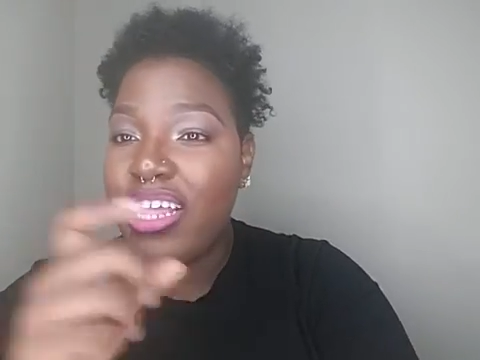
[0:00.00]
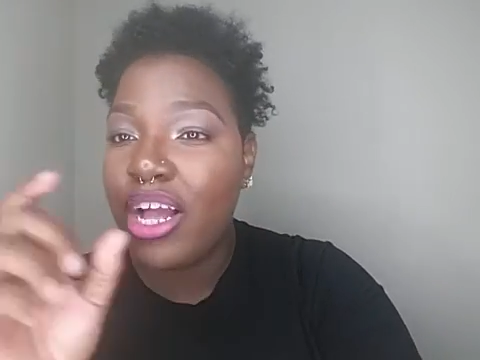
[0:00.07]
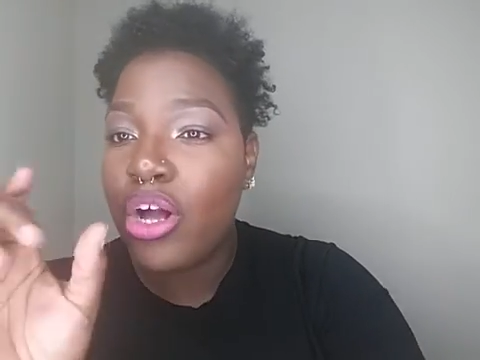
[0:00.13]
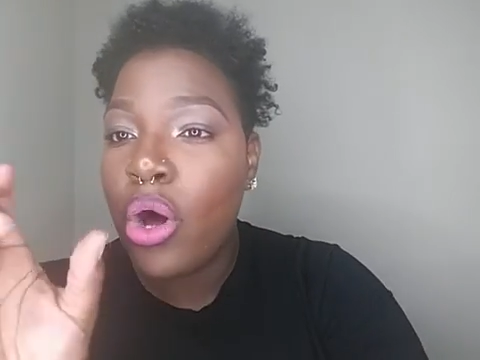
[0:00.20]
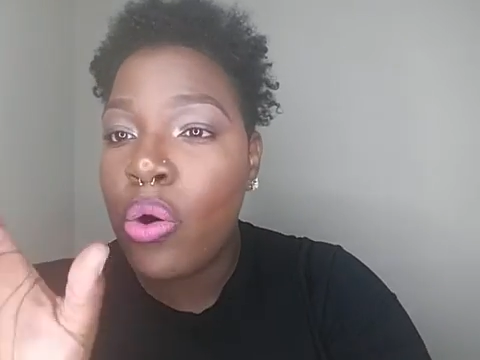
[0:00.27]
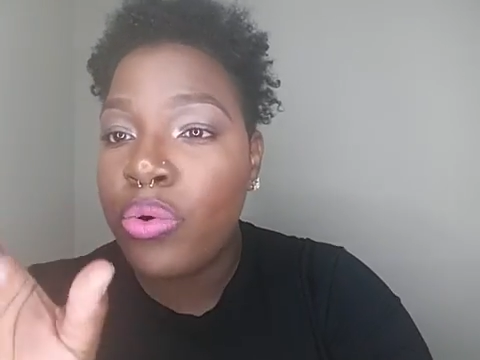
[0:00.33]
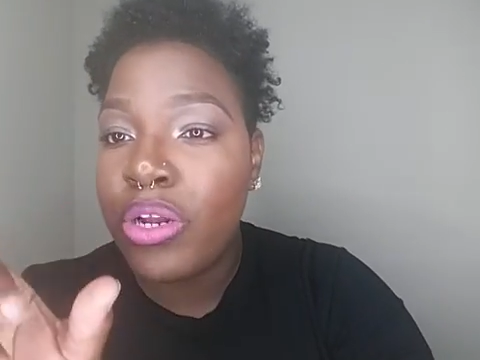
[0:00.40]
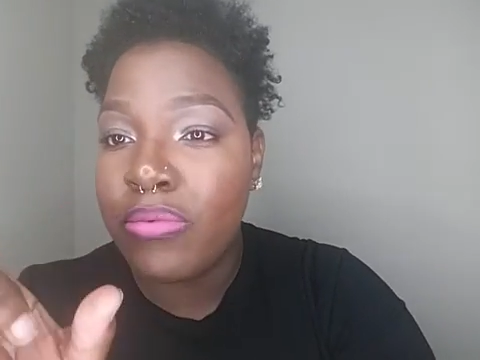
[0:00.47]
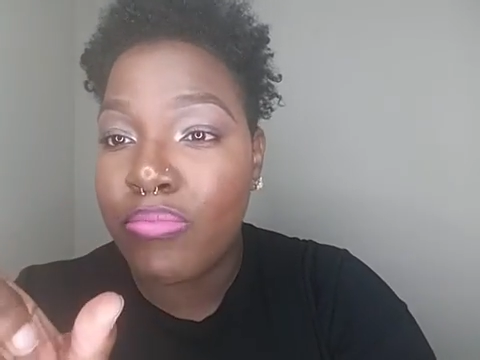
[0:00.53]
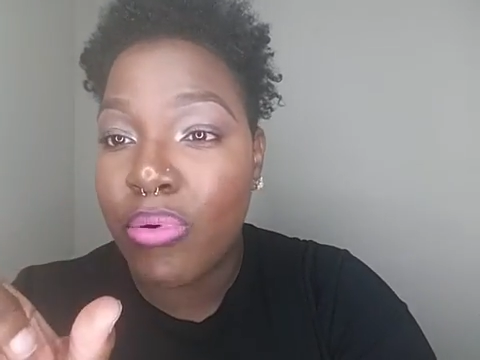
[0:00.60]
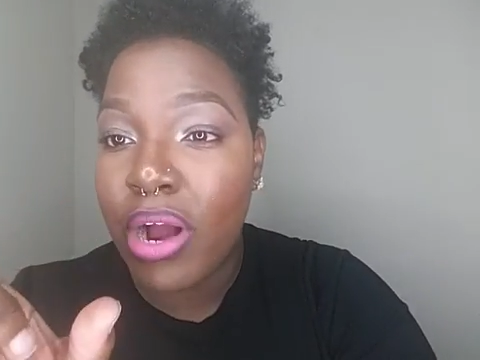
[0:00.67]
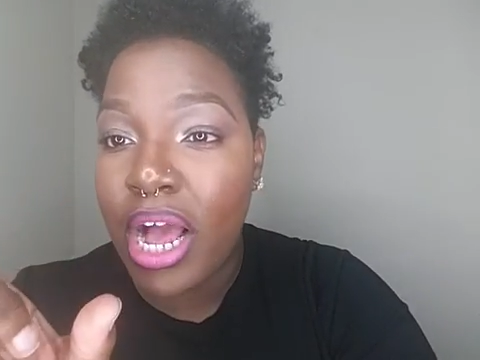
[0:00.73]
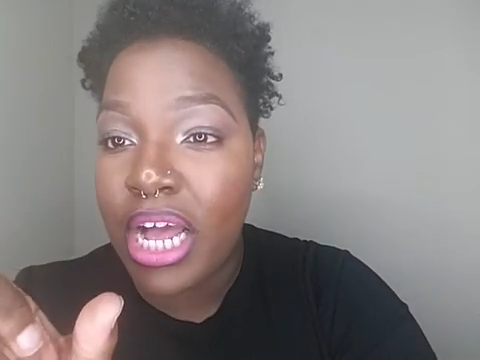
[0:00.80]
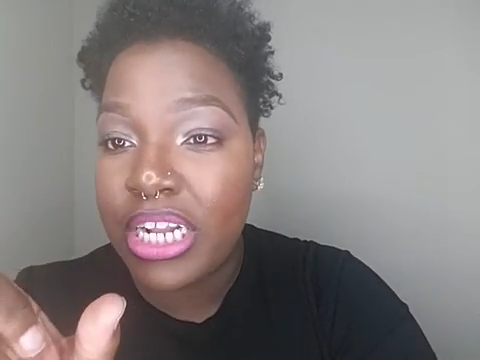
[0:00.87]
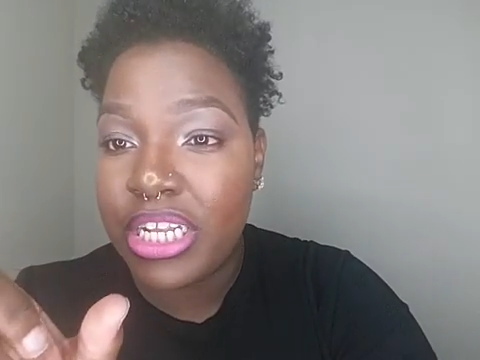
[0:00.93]
that golden
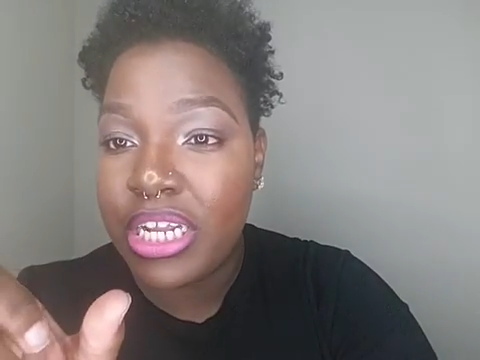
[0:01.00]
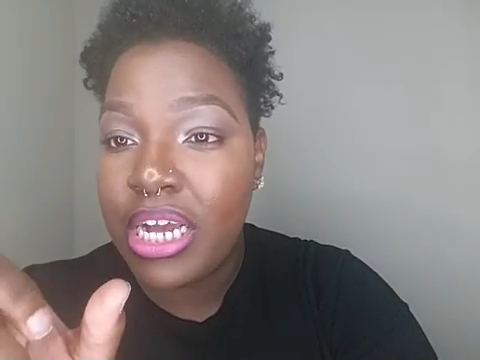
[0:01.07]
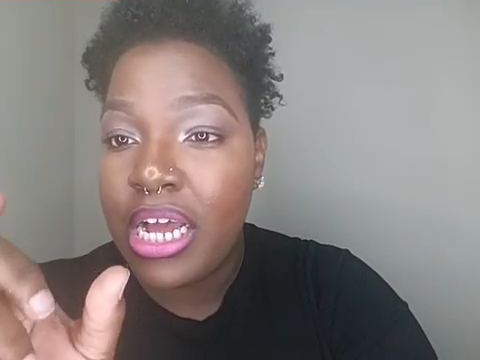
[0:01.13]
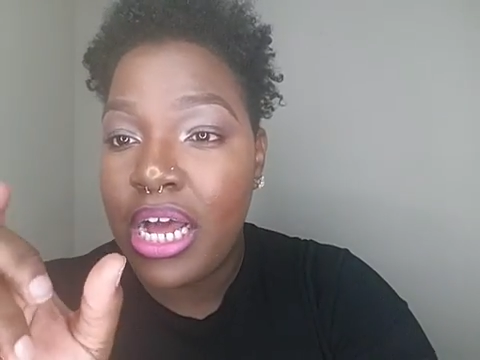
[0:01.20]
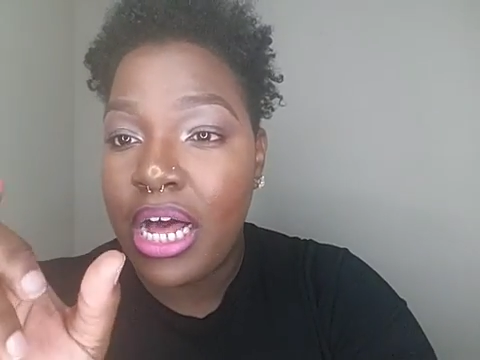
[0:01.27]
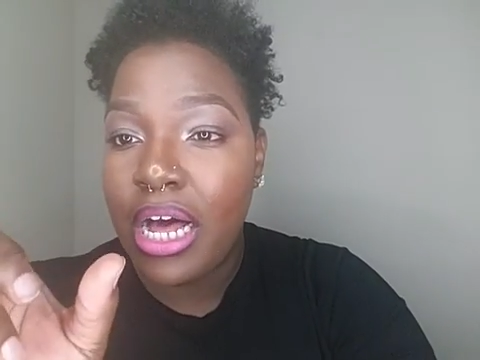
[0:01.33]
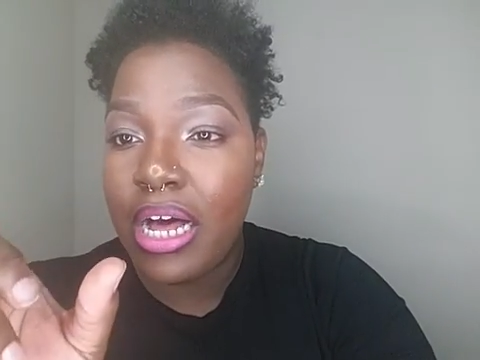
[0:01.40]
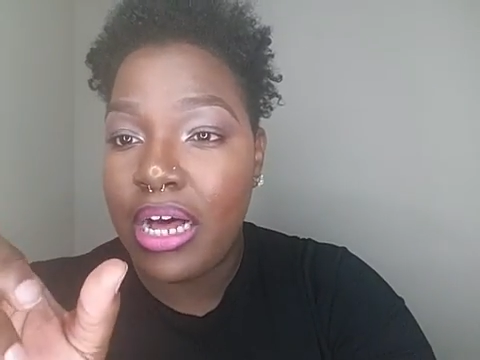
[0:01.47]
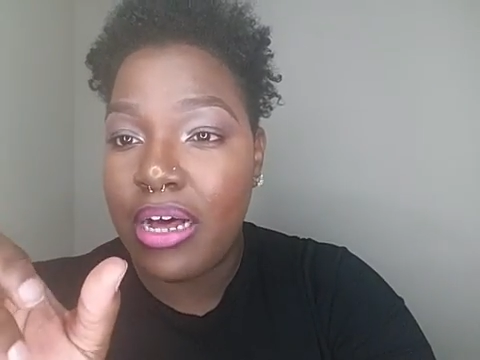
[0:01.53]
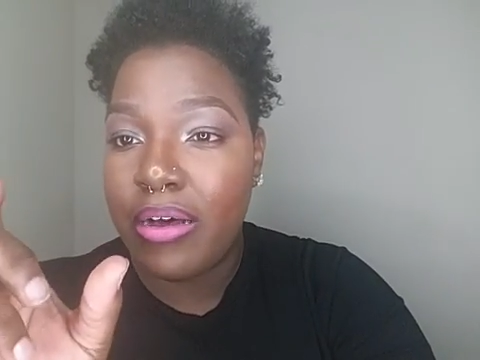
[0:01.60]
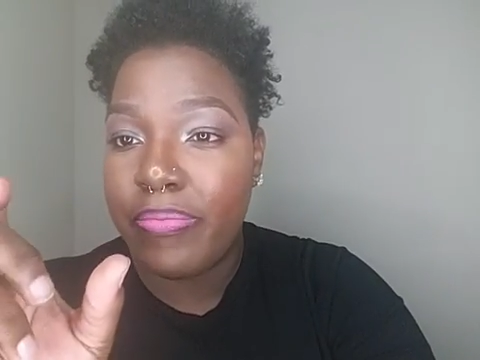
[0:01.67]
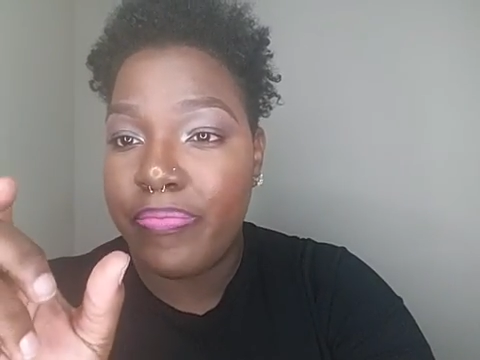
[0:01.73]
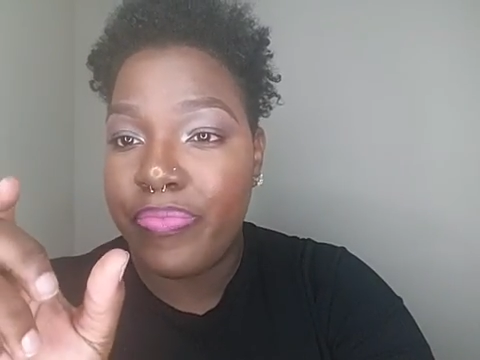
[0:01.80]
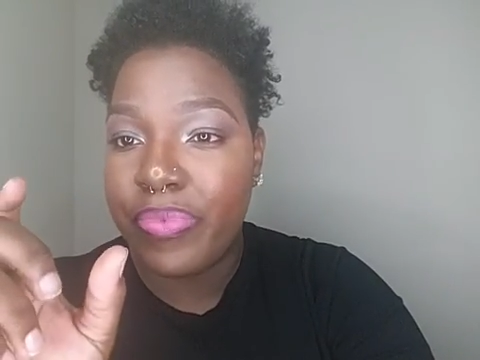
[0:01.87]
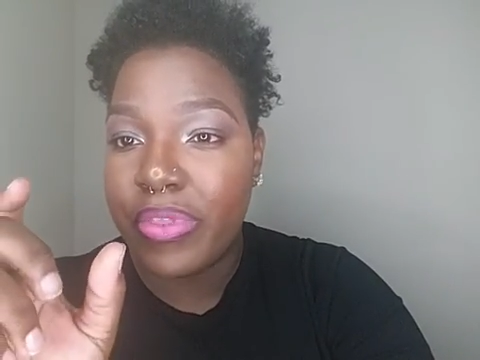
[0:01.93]
bronze
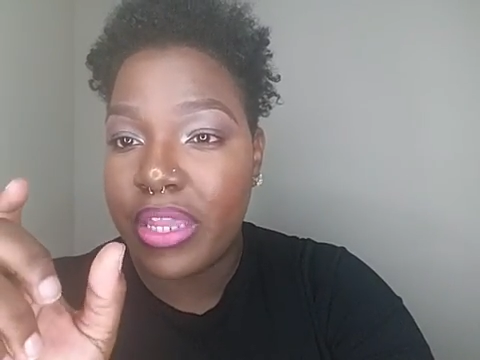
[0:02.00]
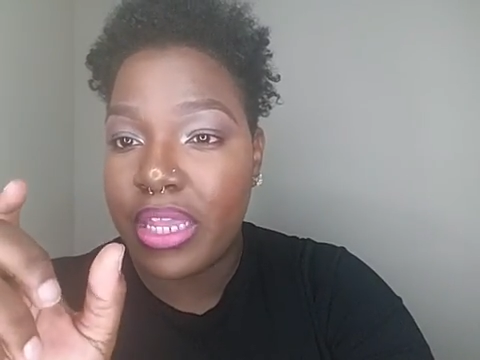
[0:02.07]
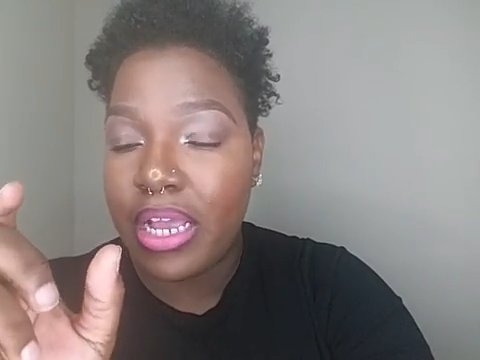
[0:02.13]
what's